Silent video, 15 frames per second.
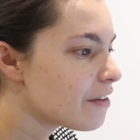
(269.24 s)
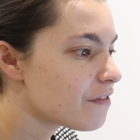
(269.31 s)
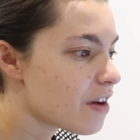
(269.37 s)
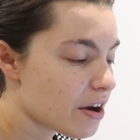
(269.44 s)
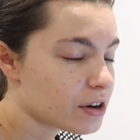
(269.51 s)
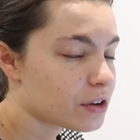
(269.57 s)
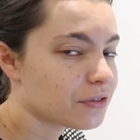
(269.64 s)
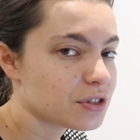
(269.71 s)

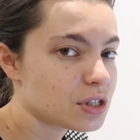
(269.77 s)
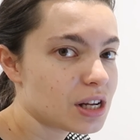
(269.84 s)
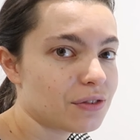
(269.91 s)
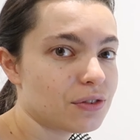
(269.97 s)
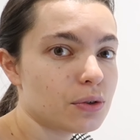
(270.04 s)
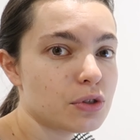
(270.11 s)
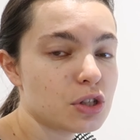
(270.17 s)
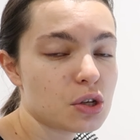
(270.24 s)
Very often
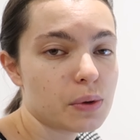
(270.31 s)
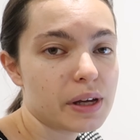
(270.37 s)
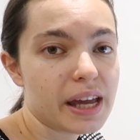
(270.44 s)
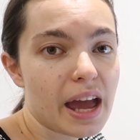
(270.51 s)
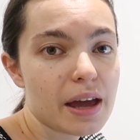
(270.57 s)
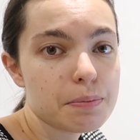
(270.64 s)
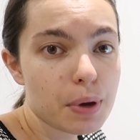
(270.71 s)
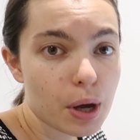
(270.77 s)
if you're doing
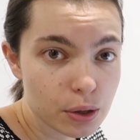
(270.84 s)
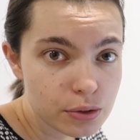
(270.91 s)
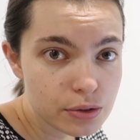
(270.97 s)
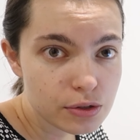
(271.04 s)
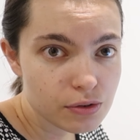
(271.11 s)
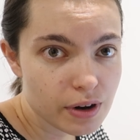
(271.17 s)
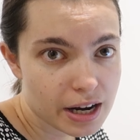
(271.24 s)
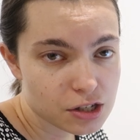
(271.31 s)
a
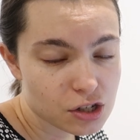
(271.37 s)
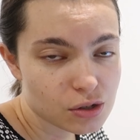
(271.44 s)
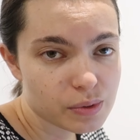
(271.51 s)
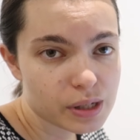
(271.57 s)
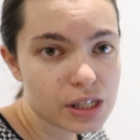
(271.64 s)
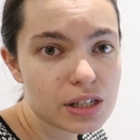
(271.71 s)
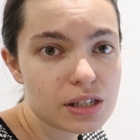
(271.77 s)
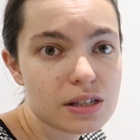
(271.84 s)

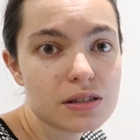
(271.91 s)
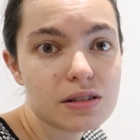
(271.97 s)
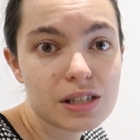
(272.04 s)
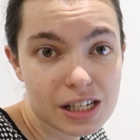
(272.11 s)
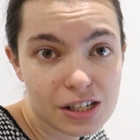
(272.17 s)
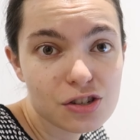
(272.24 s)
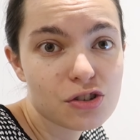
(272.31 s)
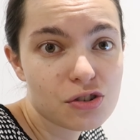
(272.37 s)
postgraduate
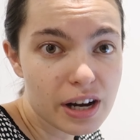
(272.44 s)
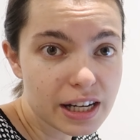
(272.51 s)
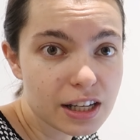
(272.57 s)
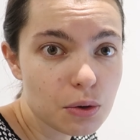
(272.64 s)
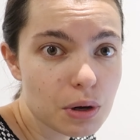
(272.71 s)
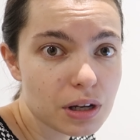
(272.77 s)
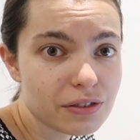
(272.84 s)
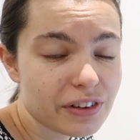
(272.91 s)
teacher training
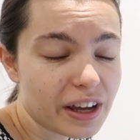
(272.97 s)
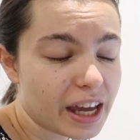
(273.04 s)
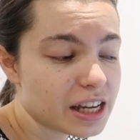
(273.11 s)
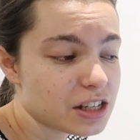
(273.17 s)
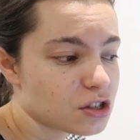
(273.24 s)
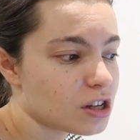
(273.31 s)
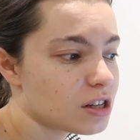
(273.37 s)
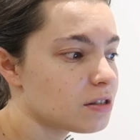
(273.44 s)

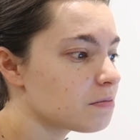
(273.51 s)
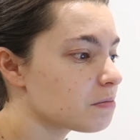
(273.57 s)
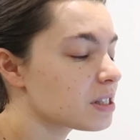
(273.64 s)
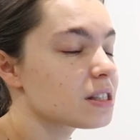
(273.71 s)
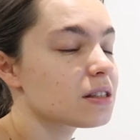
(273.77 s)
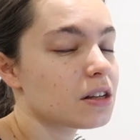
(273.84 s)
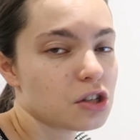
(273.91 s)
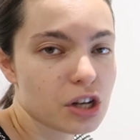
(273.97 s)
qualification,
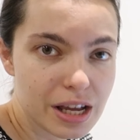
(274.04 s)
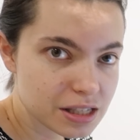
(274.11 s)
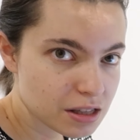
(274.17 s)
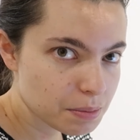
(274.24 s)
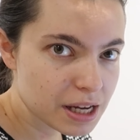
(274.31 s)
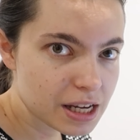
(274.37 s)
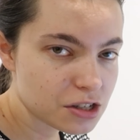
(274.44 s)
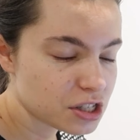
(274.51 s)
such as the
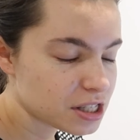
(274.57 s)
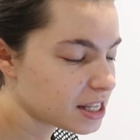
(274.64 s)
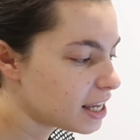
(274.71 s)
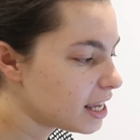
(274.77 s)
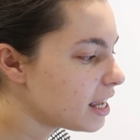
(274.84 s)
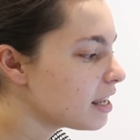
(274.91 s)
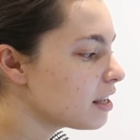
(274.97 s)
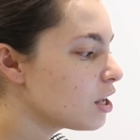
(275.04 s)

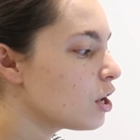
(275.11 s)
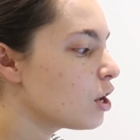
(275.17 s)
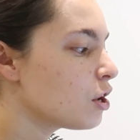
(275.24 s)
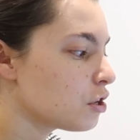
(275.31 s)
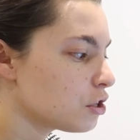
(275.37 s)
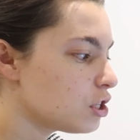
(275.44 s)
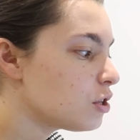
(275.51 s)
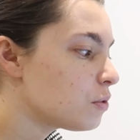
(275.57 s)
PGCE,
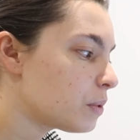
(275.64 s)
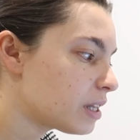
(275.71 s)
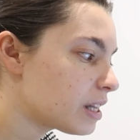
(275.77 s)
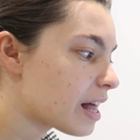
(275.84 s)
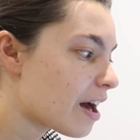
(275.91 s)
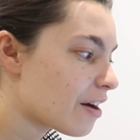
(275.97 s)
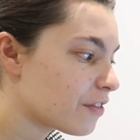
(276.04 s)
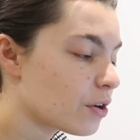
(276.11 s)
you will
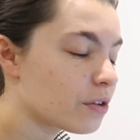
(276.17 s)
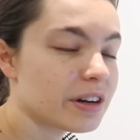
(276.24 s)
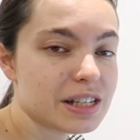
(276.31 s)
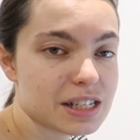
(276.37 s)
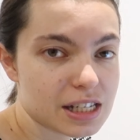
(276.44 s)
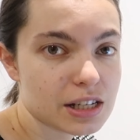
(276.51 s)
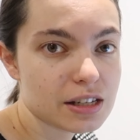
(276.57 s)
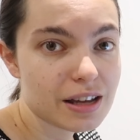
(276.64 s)
have
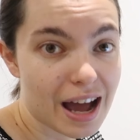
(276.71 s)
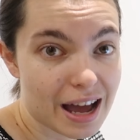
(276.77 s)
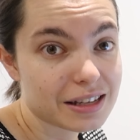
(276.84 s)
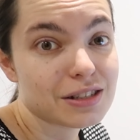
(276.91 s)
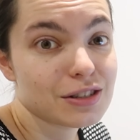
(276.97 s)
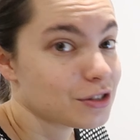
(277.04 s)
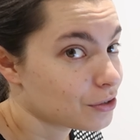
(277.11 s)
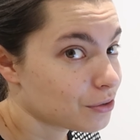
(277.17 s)
already
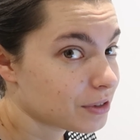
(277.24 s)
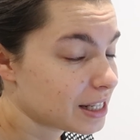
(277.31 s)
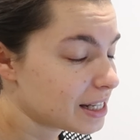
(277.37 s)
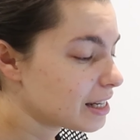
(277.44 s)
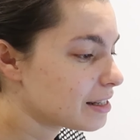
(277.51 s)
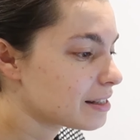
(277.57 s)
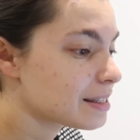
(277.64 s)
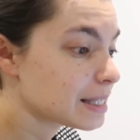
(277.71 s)
had a degree
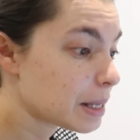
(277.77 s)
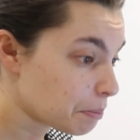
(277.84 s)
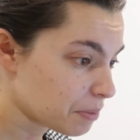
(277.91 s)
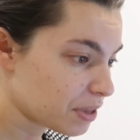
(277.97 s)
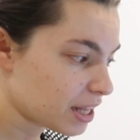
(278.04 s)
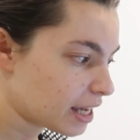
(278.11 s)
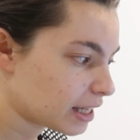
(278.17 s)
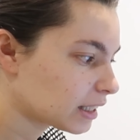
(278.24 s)
in
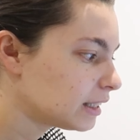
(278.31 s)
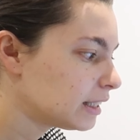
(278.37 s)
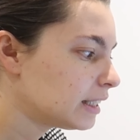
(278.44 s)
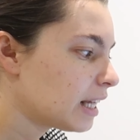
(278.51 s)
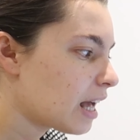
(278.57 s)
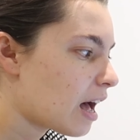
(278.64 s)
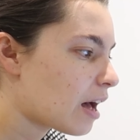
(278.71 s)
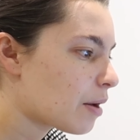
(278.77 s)
something.
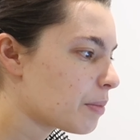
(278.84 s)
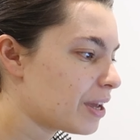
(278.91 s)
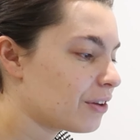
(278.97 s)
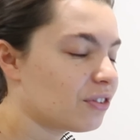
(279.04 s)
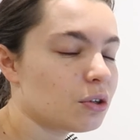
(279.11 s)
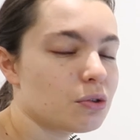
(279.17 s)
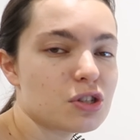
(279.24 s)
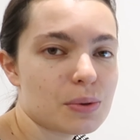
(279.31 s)

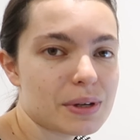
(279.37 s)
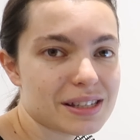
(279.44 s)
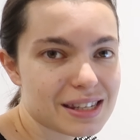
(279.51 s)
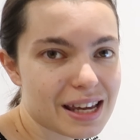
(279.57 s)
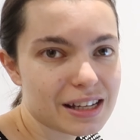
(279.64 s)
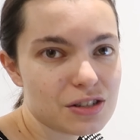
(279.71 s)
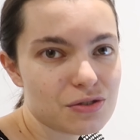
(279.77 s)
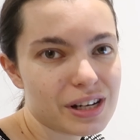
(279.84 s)
If you're doing
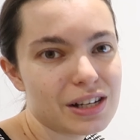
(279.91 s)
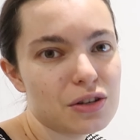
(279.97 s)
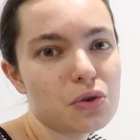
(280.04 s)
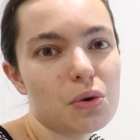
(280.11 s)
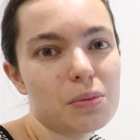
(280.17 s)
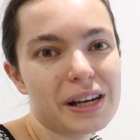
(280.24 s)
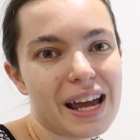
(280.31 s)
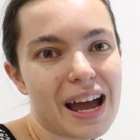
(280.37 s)
secondary, it
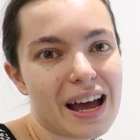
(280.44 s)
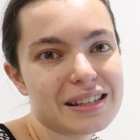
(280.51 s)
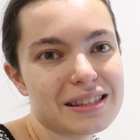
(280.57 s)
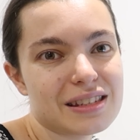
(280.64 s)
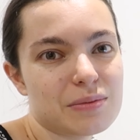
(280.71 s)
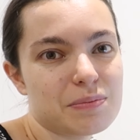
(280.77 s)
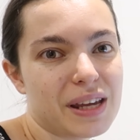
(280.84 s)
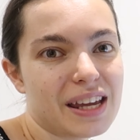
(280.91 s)
normally has
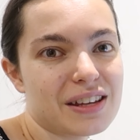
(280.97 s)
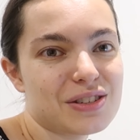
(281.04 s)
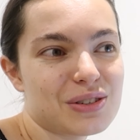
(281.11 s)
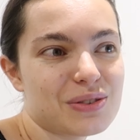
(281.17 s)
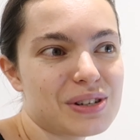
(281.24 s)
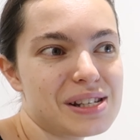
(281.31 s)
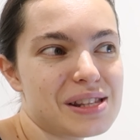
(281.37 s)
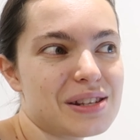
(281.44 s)
to be a
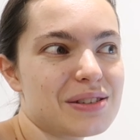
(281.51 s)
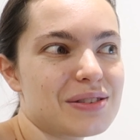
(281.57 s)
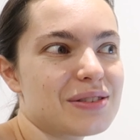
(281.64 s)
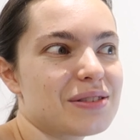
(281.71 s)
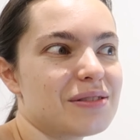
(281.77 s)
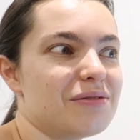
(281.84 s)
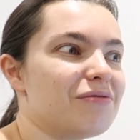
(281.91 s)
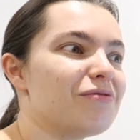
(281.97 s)
degree
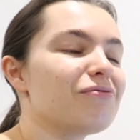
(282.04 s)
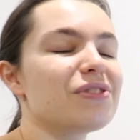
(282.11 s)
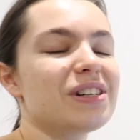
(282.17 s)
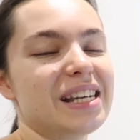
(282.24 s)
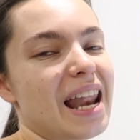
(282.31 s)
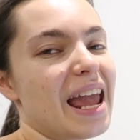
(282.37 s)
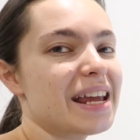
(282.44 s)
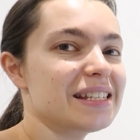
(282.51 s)
that's
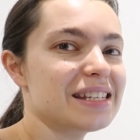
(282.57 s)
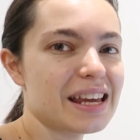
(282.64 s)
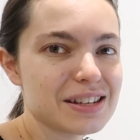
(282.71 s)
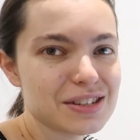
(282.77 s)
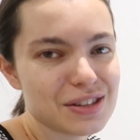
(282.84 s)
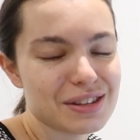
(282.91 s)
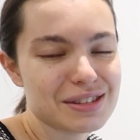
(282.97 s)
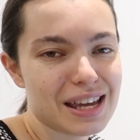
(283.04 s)

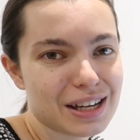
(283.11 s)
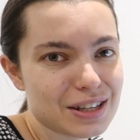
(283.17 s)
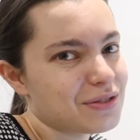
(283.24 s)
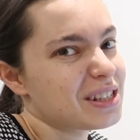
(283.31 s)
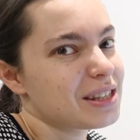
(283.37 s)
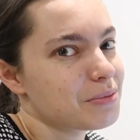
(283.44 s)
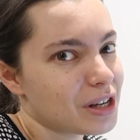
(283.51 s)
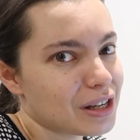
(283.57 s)
related to the
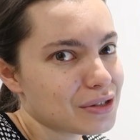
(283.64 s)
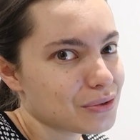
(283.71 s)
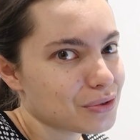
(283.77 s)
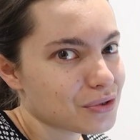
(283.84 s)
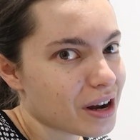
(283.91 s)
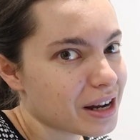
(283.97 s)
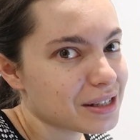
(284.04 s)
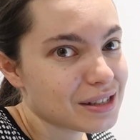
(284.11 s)
secondary subject you're
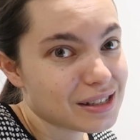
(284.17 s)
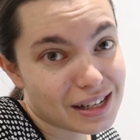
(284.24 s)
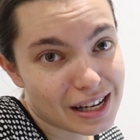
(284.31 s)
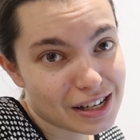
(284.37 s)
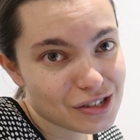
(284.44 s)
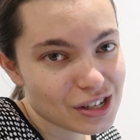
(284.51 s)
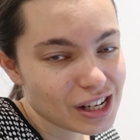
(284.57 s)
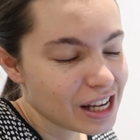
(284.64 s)
trying to teach.